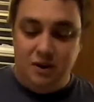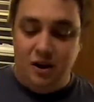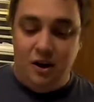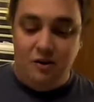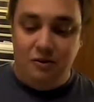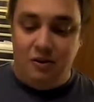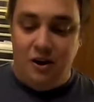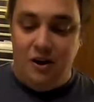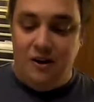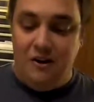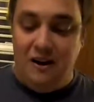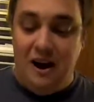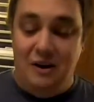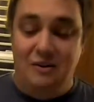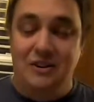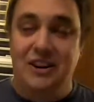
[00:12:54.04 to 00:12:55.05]
Overall,
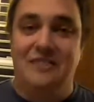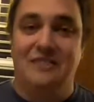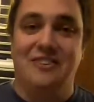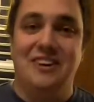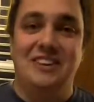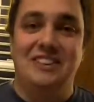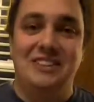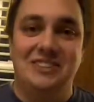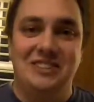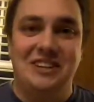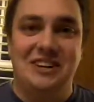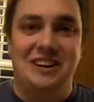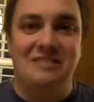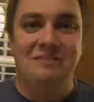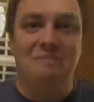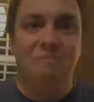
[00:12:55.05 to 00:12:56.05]
I would definitely eat this
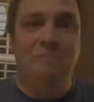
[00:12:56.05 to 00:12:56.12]
again.